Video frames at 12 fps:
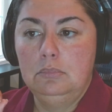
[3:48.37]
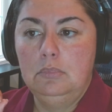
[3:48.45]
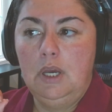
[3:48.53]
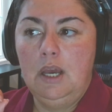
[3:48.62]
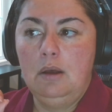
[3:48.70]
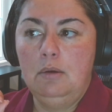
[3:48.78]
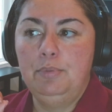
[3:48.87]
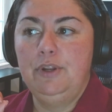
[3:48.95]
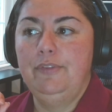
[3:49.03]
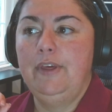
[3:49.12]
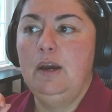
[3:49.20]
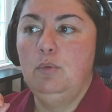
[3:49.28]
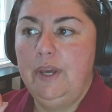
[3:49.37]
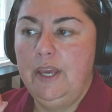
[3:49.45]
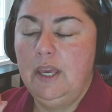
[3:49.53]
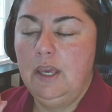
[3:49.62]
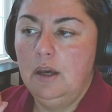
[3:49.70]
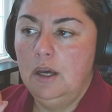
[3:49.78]
I'll put it that
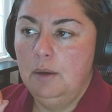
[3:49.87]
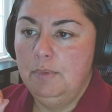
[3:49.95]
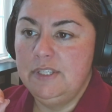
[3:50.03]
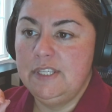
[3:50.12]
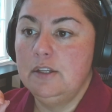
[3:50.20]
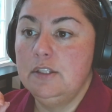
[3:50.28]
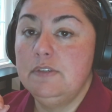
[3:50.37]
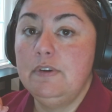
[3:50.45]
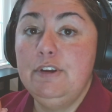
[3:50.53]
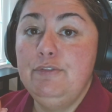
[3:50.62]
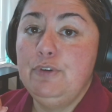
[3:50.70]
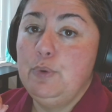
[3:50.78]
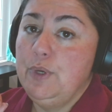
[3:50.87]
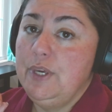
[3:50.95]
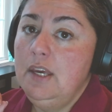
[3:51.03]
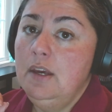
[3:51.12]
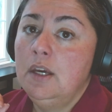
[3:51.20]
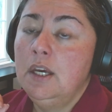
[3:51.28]
way. It sounds very
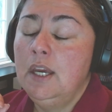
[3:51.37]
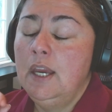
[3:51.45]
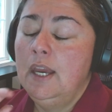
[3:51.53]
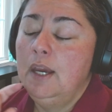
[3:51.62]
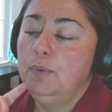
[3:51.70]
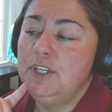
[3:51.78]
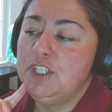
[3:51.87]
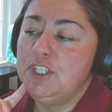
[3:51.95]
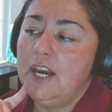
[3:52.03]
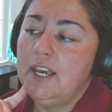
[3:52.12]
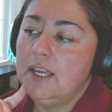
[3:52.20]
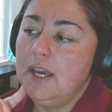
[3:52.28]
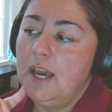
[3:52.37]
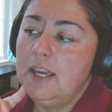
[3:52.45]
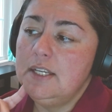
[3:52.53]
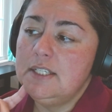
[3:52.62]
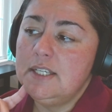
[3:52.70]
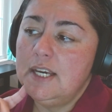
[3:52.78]
folky, which I
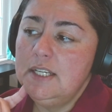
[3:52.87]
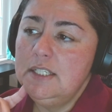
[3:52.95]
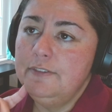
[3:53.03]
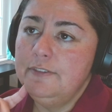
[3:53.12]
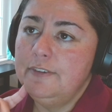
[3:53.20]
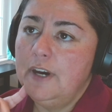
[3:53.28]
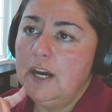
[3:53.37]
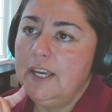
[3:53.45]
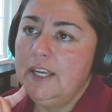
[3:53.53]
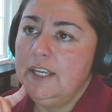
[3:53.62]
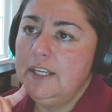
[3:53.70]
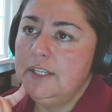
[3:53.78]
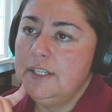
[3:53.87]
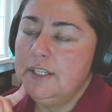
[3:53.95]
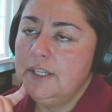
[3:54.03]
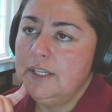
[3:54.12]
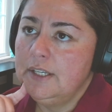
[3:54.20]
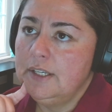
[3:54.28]
tend to find
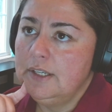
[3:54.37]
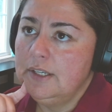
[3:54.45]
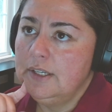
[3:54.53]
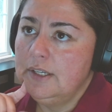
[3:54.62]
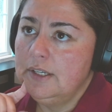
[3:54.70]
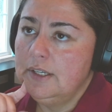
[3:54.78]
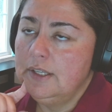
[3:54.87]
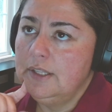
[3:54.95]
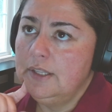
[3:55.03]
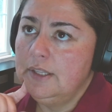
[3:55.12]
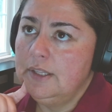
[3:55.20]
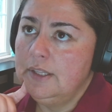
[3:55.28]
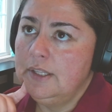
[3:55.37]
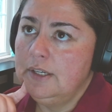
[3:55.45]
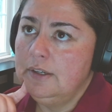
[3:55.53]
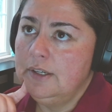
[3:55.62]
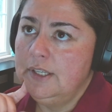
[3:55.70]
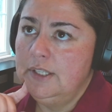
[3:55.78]

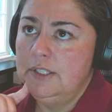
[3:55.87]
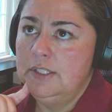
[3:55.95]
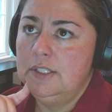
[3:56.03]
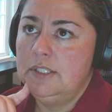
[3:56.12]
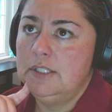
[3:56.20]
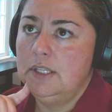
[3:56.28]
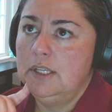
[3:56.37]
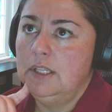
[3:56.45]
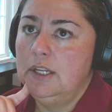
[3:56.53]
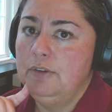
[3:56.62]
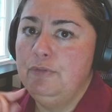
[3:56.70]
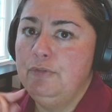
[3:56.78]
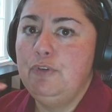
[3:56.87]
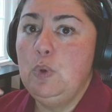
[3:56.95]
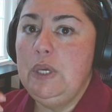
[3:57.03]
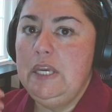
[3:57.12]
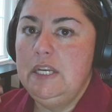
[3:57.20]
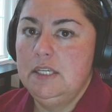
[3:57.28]
there is a lot of
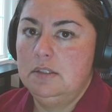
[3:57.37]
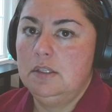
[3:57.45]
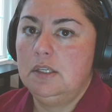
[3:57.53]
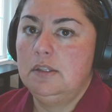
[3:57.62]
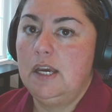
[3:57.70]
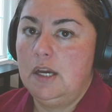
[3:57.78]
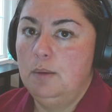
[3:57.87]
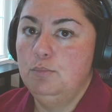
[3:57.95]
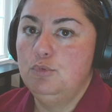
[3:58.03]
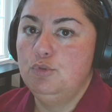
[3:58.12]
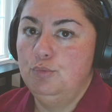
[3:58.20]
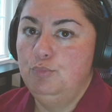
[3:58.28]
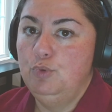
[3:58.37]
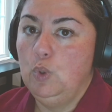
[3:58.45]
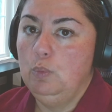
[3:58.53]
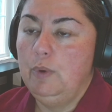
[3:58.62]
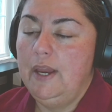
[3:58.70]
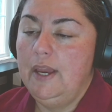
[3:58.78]
folkiness that comes from
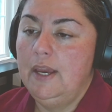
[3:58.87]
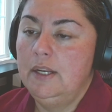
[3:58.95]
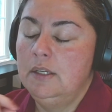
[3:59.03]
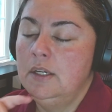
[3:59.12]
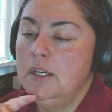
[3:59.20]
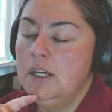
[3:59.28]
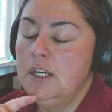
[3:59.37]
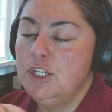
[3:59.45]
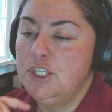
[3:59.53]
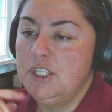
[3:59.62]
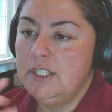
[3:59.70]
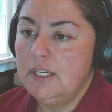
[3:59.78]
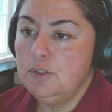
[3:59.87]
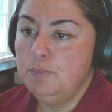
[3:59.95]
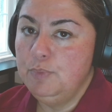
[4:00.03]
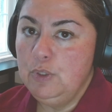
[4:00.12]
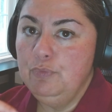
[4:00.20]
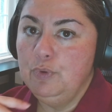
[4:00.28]
Norway, and she sounds
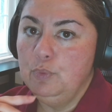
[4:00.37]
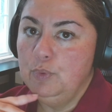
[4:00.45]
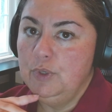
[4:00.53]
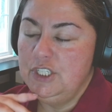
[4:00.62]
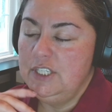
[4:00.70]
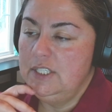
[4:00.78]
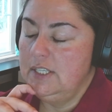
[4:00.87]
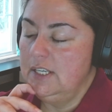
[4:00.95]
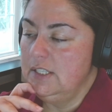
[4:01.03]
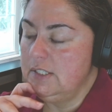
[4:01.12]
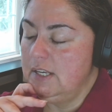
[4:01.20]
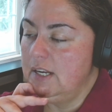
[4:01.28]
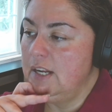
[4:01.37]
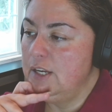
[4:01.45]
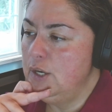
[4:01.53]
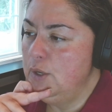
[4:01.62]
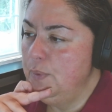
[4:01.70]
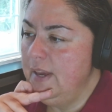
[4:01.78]
beautiful when she sings it. And I
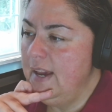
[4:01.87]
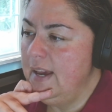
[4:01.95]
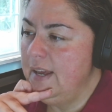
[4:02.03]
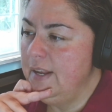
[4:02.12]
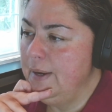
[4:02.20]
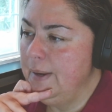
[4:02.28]
know we had